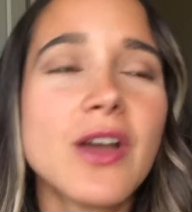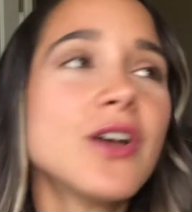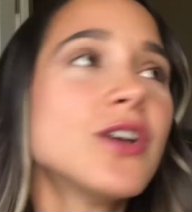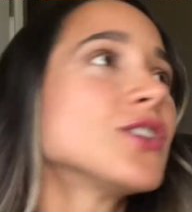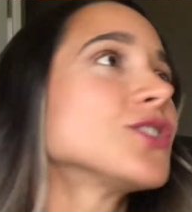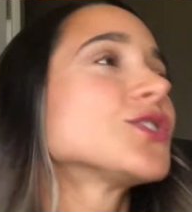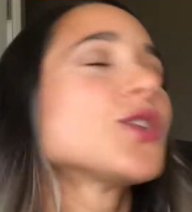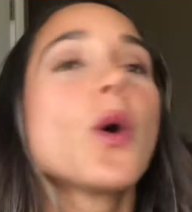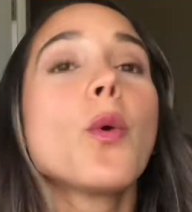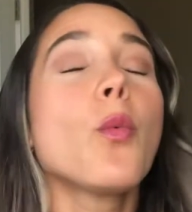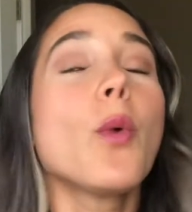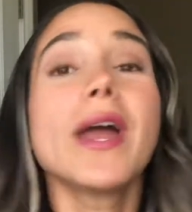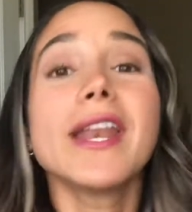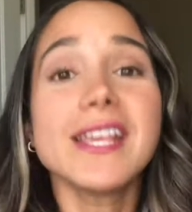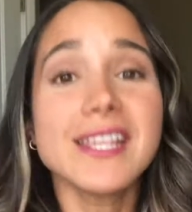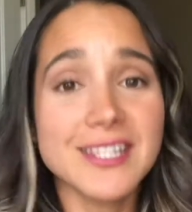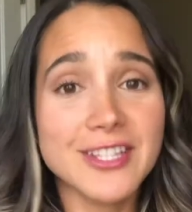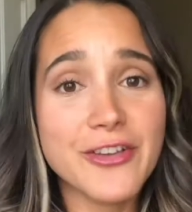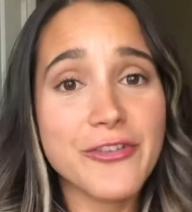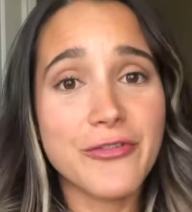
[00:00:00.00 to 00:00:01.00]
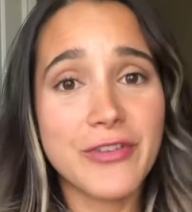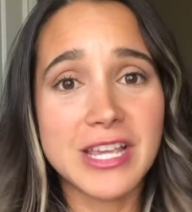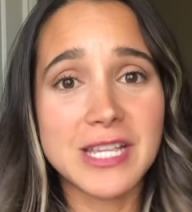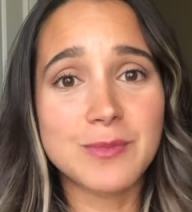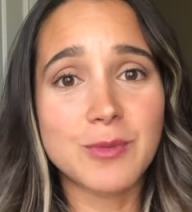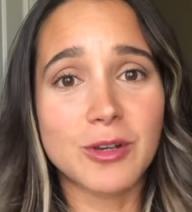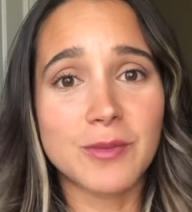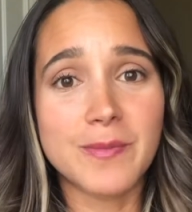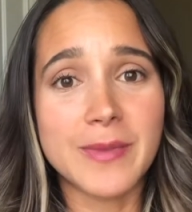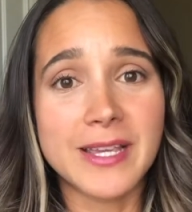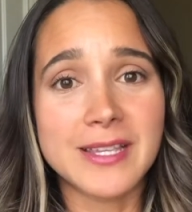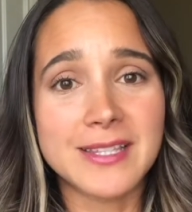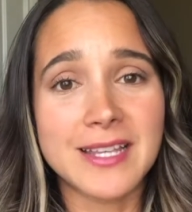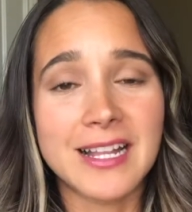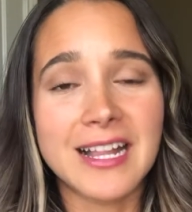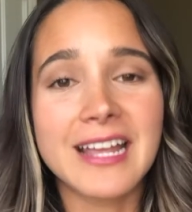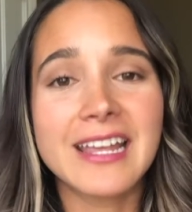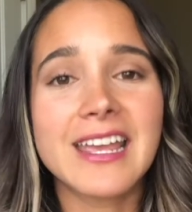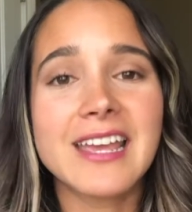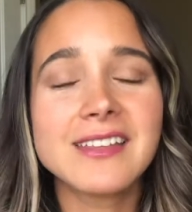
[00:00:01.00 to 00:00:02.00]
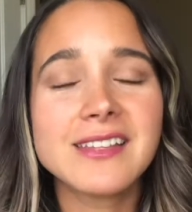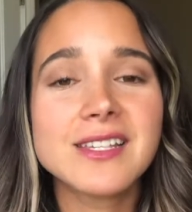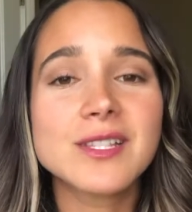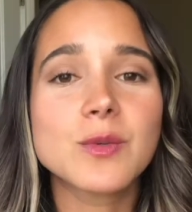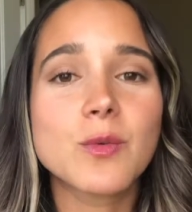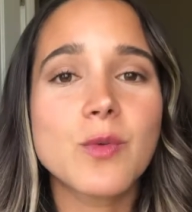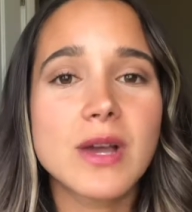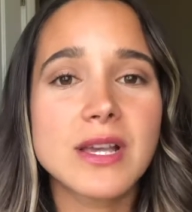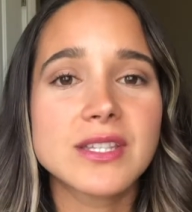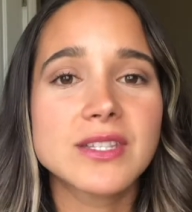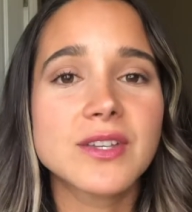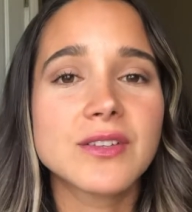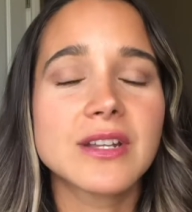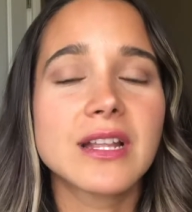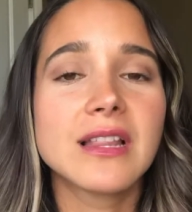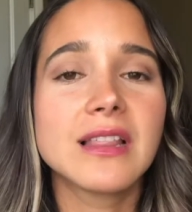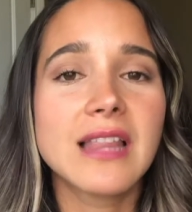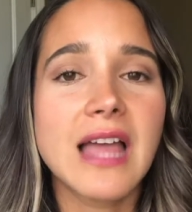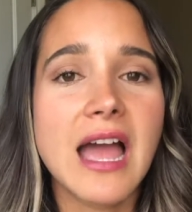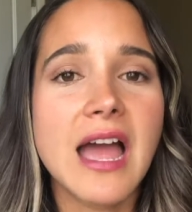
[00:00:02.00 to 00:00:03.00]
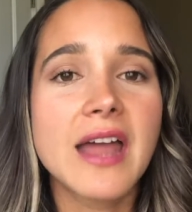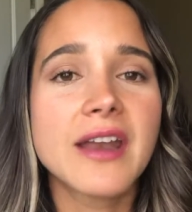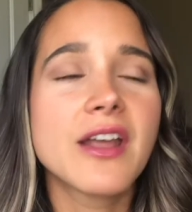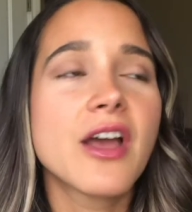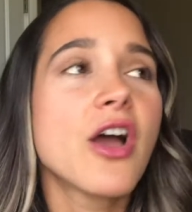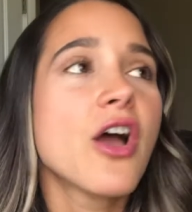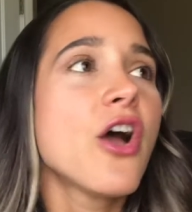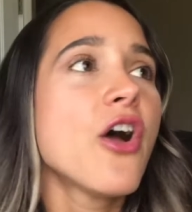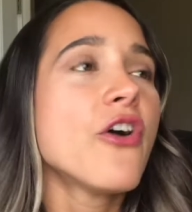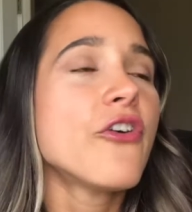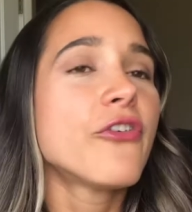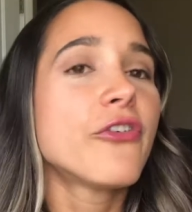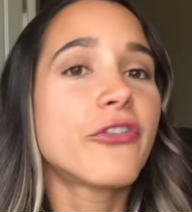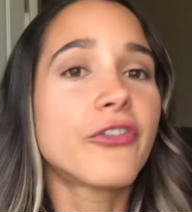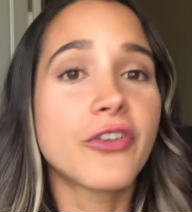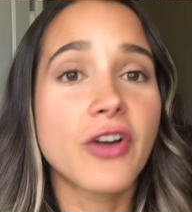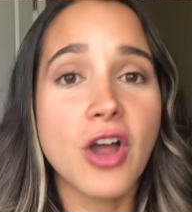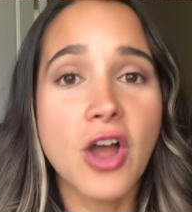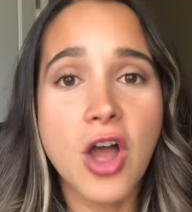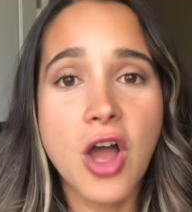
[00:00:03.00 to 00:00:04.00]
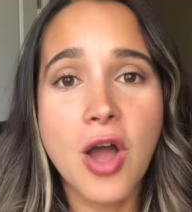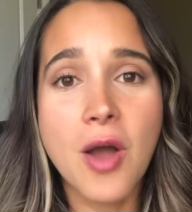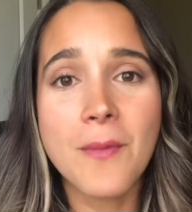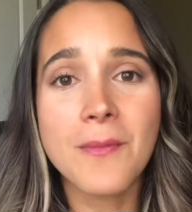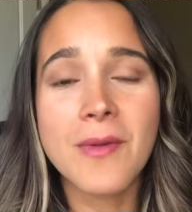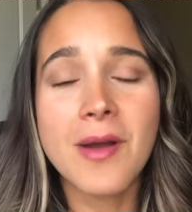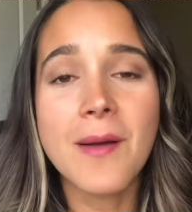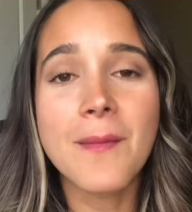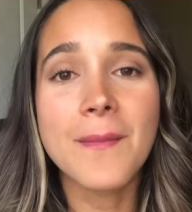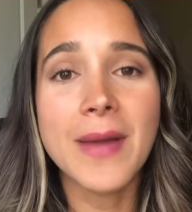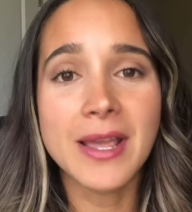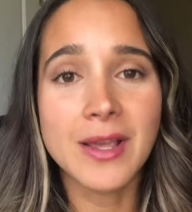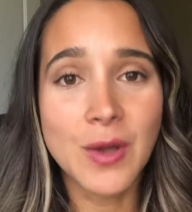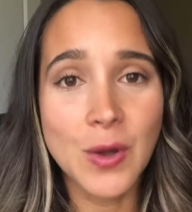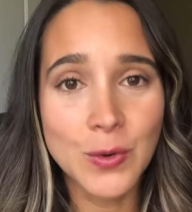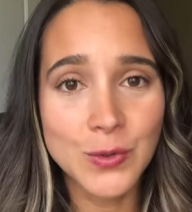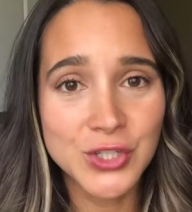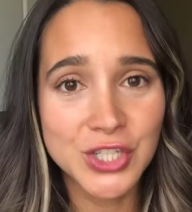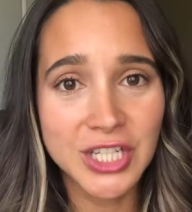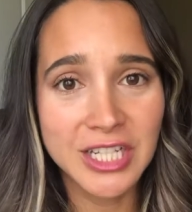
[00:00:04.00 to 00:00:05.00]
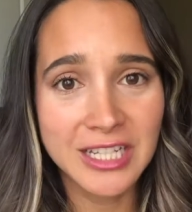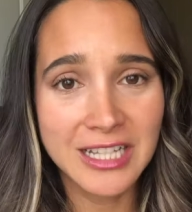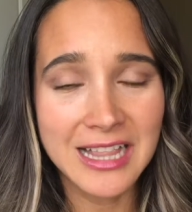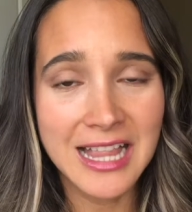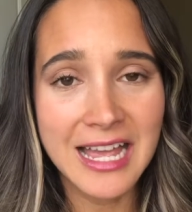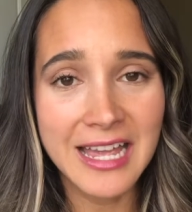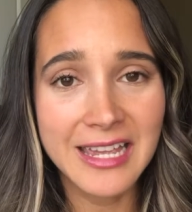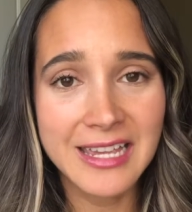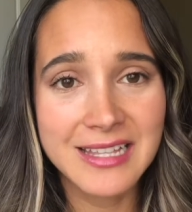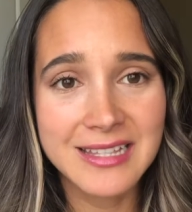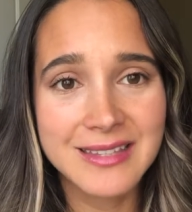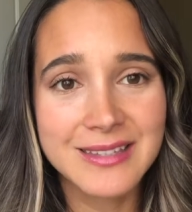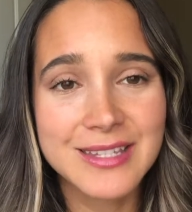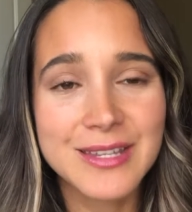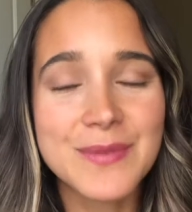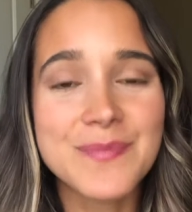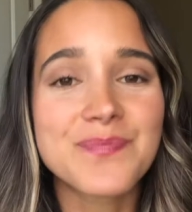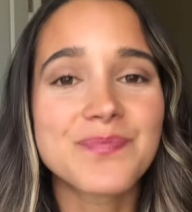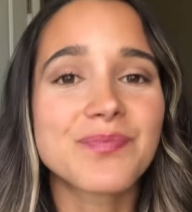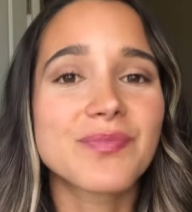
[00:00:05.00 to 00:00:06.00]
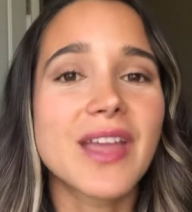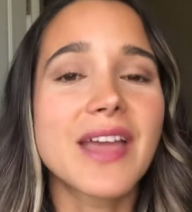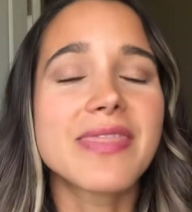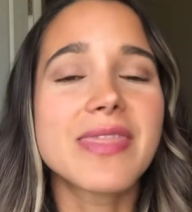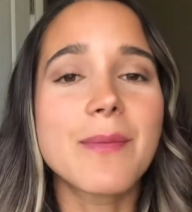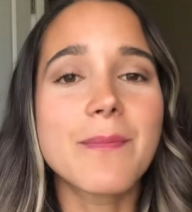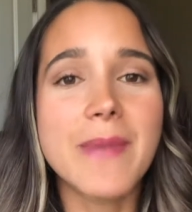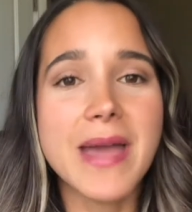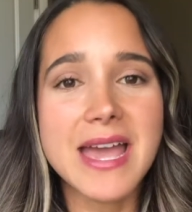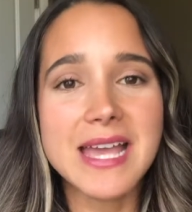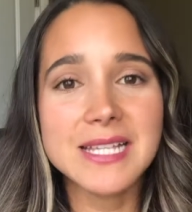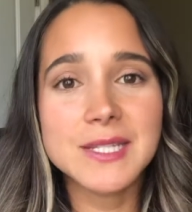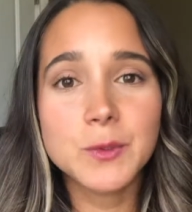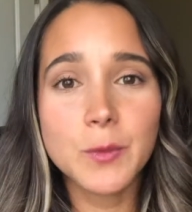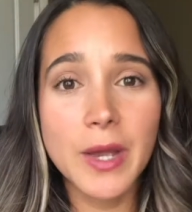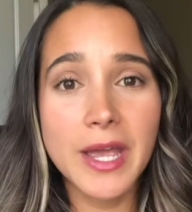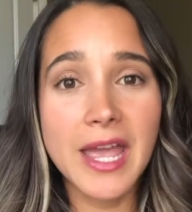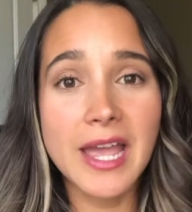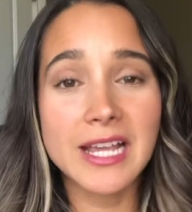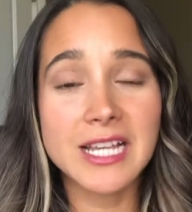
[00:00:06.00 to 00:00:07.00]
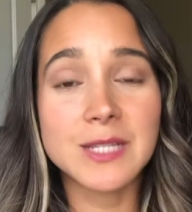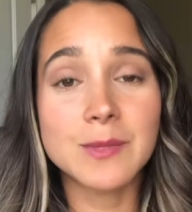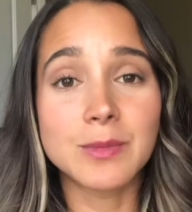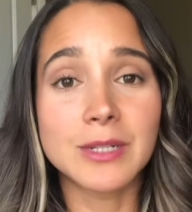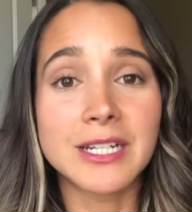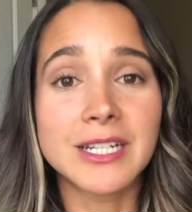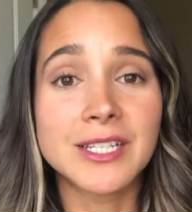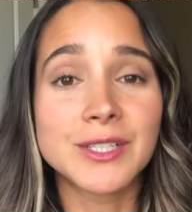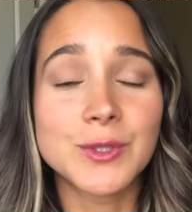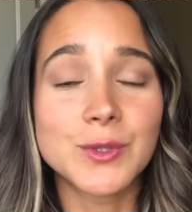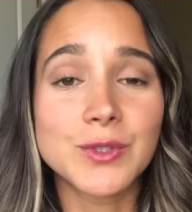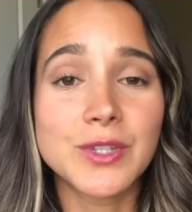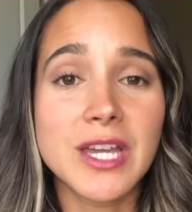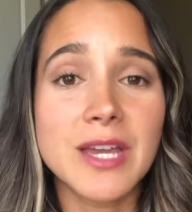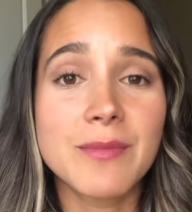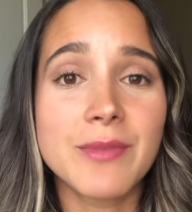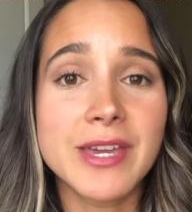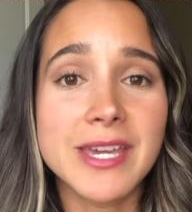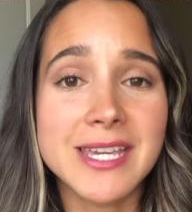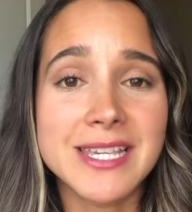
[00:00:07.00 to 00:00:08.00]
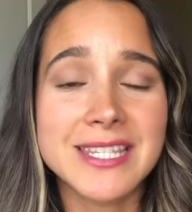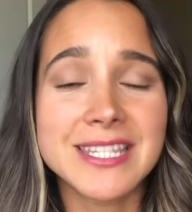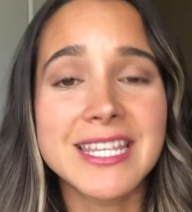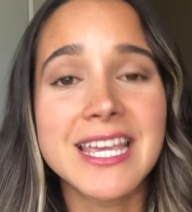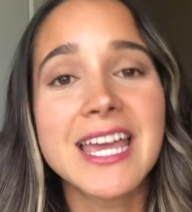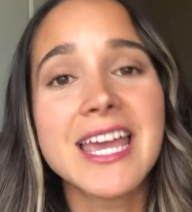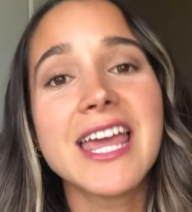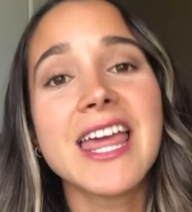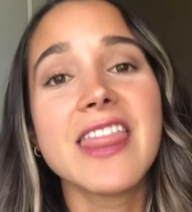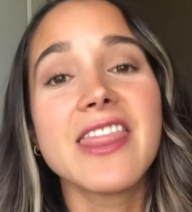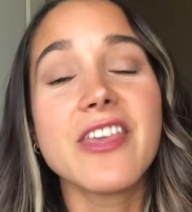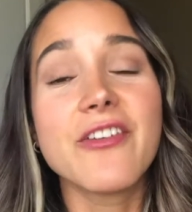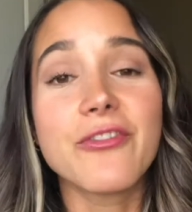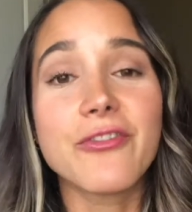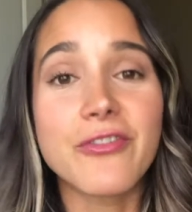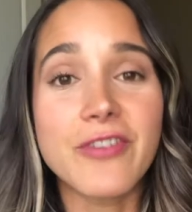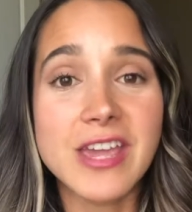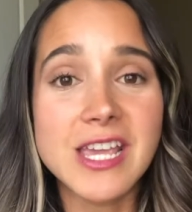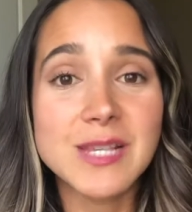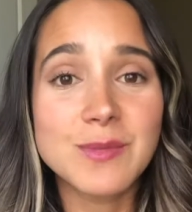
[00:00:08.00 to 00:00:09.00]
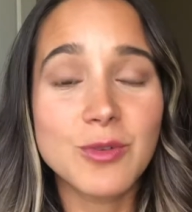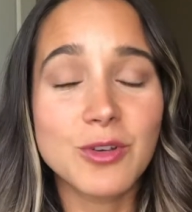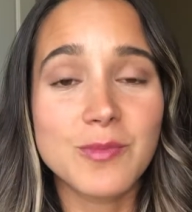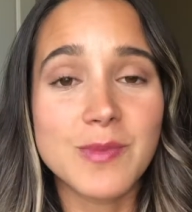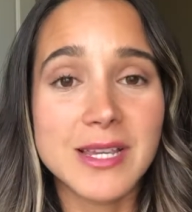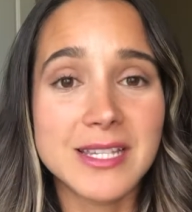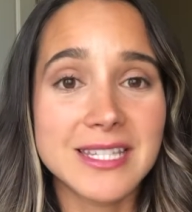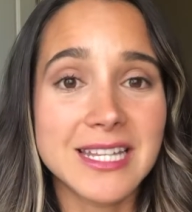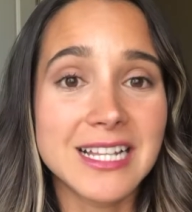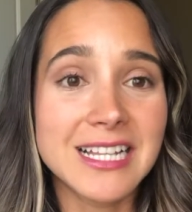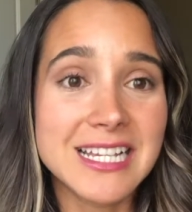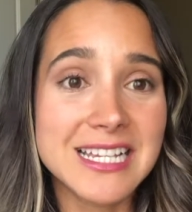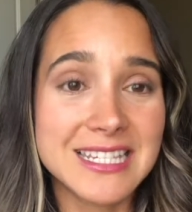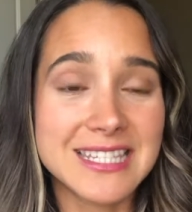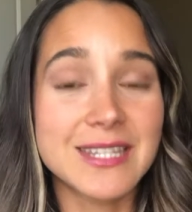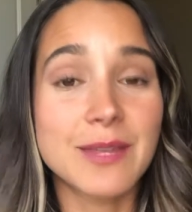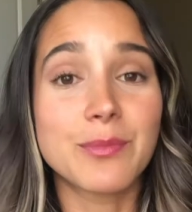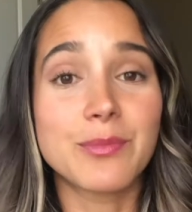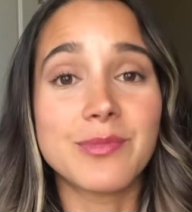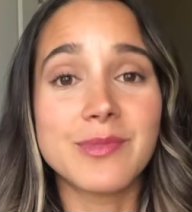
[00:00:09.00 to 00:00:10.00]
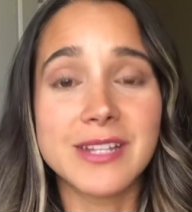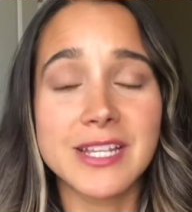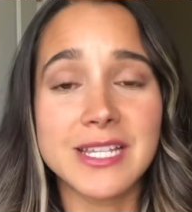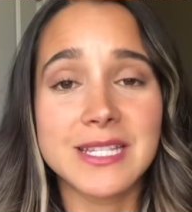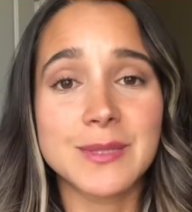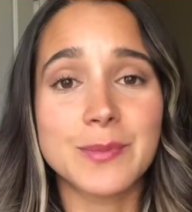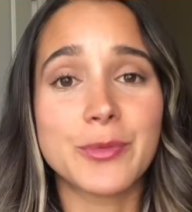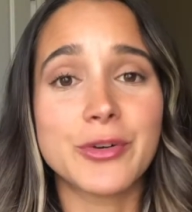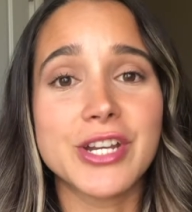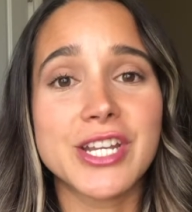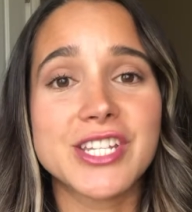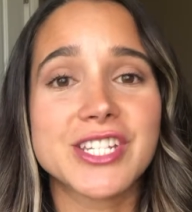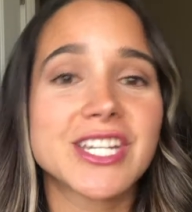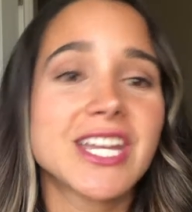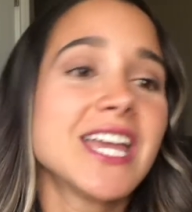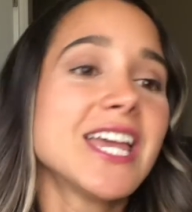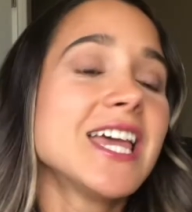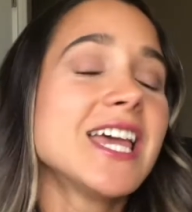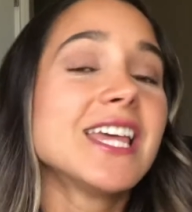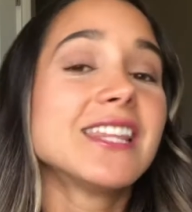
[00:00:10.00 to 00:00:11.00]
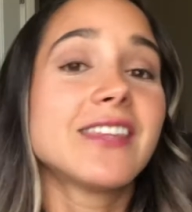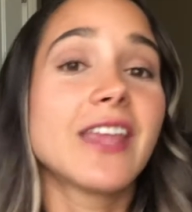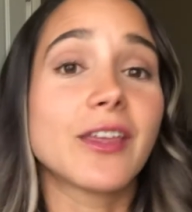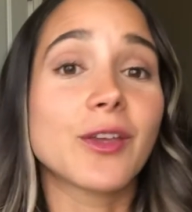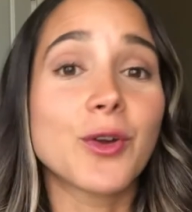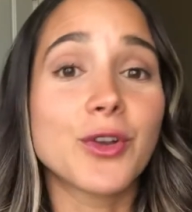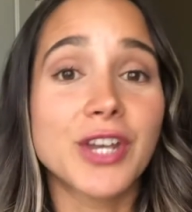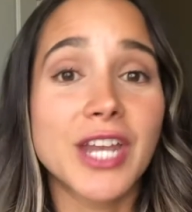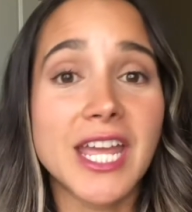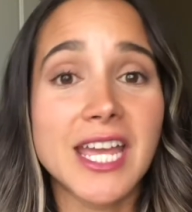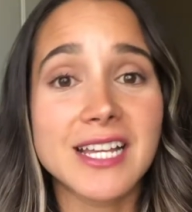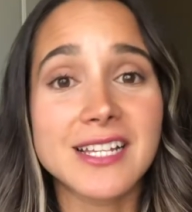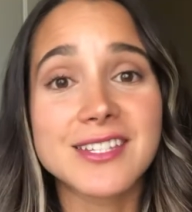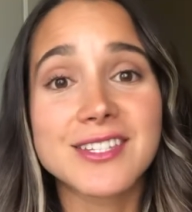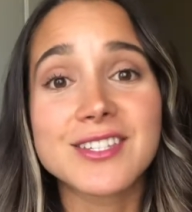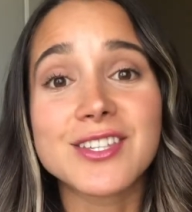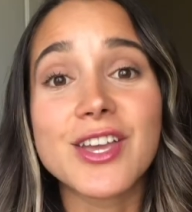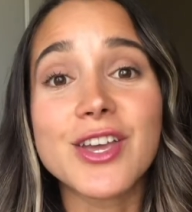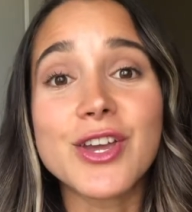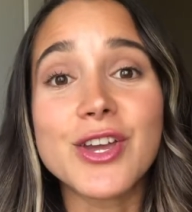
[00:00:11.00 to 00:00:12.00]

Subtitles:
So what is the Facebook pixel? I get this question a lot from my coaching clients. The best way I explain it to them is the Facebook pixel is this bridge that connects